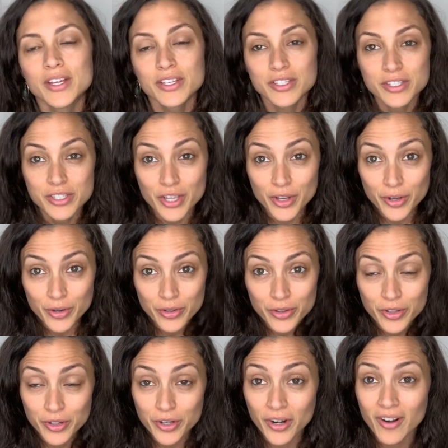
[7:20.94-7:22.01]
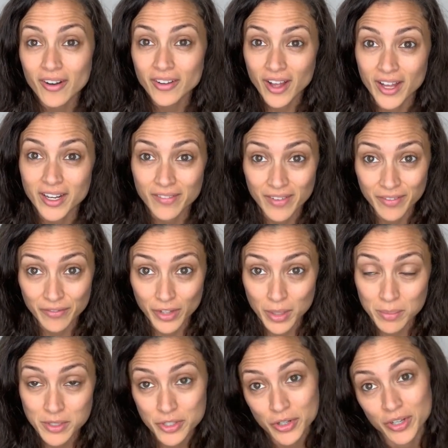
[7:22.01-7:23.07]
So there are a lot of
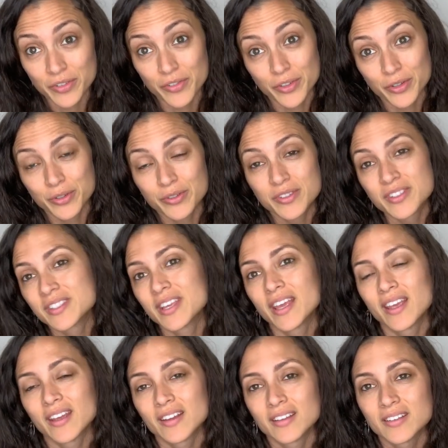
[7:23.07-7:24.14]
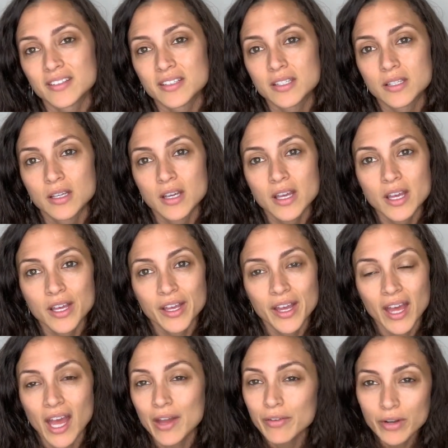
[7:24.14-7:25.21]
inflammatory foods, and
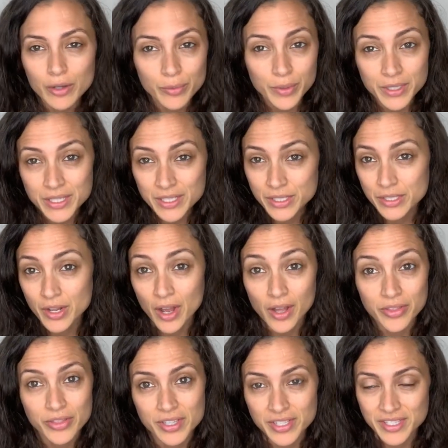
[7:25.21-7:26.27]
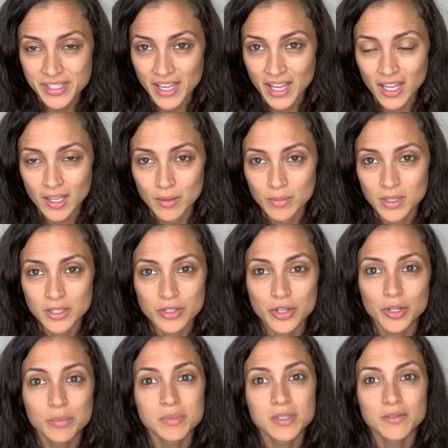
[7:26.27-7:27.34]
everyone is not the same in
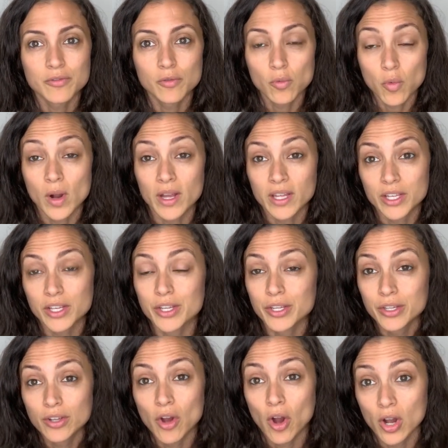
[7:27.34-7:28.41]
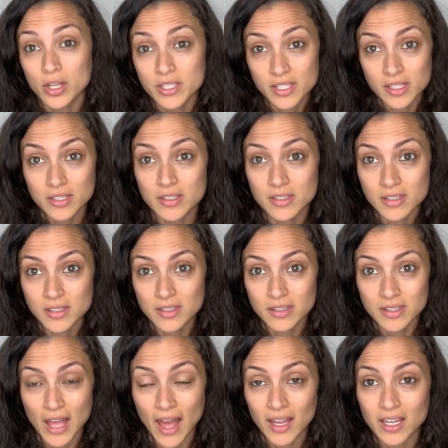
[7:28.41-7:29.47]
terms of what causes
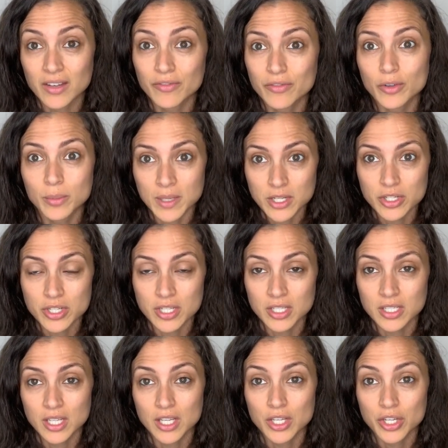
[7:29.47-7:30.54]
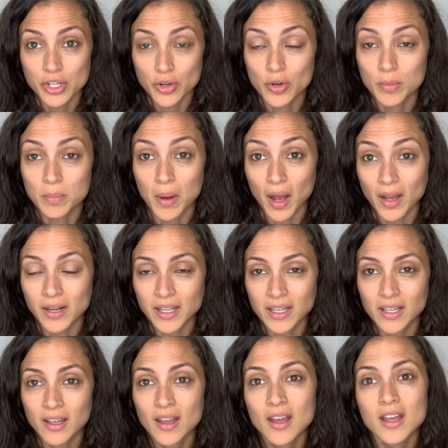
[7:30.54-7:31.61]
that inflammation in your
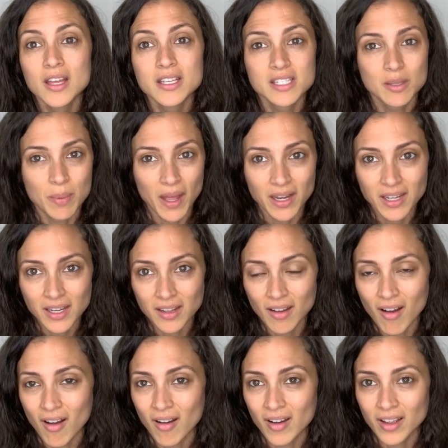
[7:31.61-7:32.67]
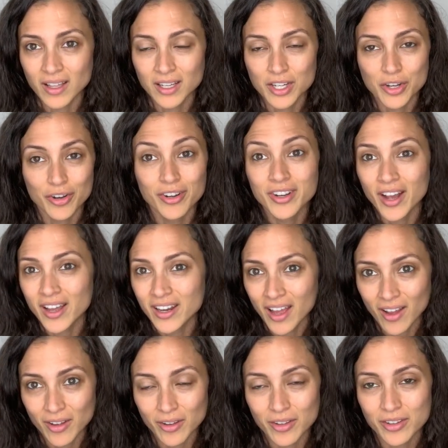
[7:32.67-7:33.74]
body, depending on your gut
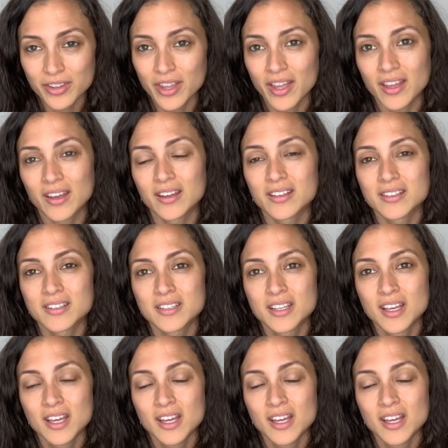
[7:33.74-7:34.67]
health and